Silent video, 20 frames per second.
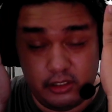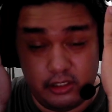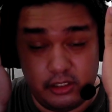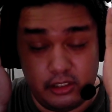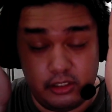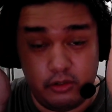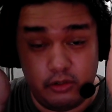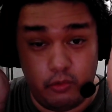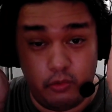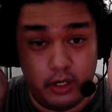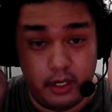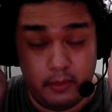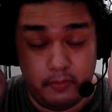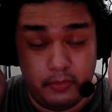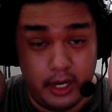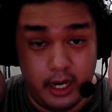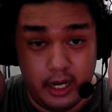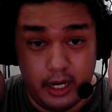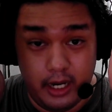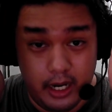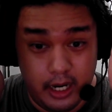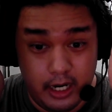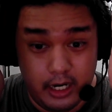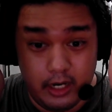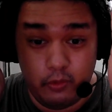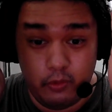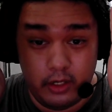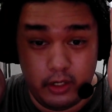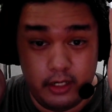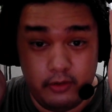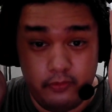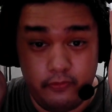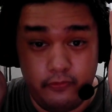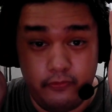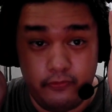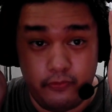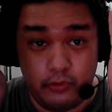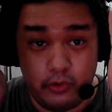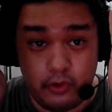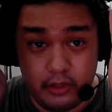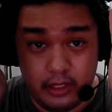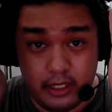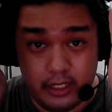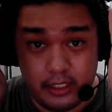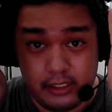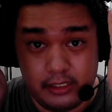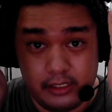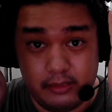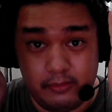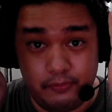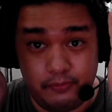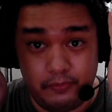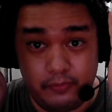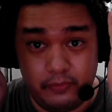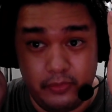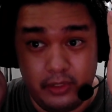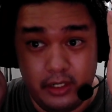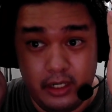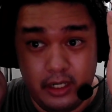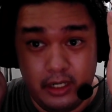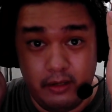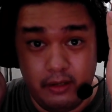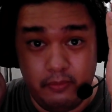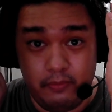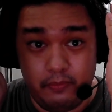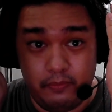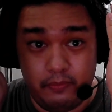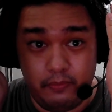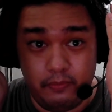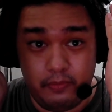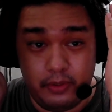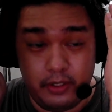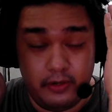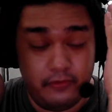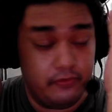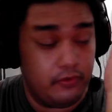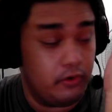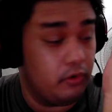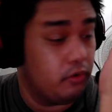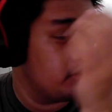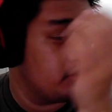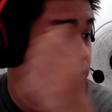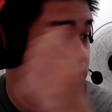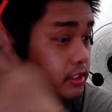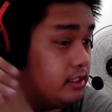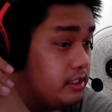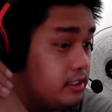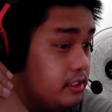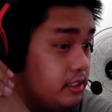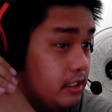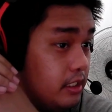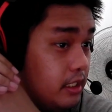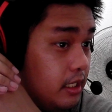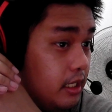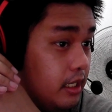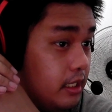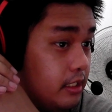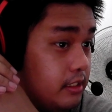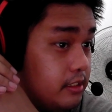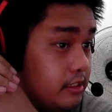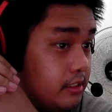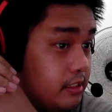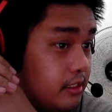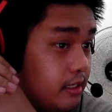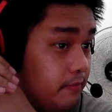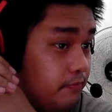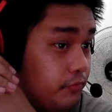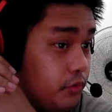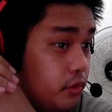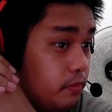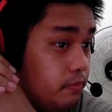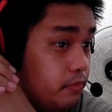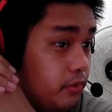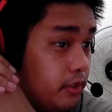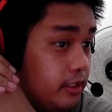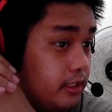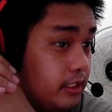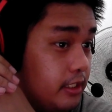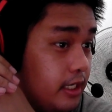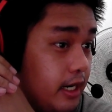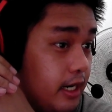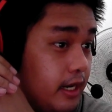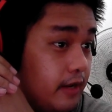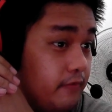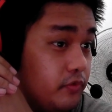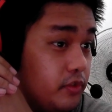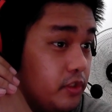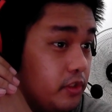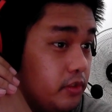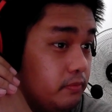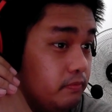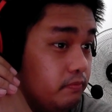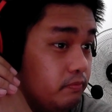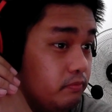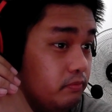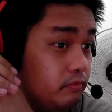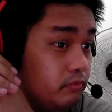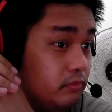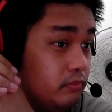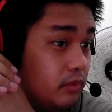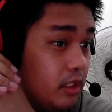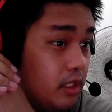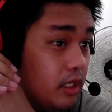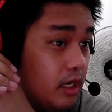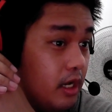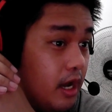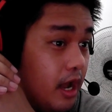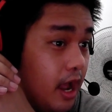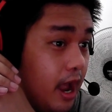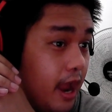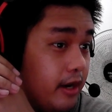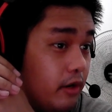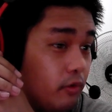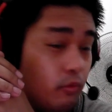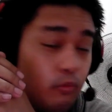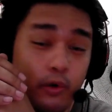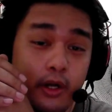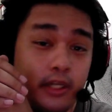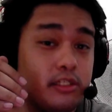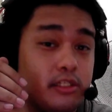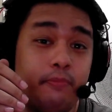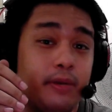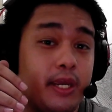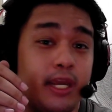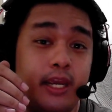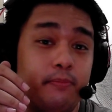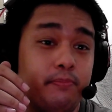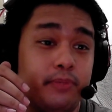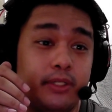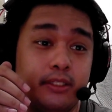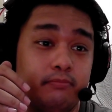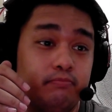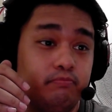just don't want to pay anyone for this. But of course, it's come to a point that I have to. I don't want to pay, but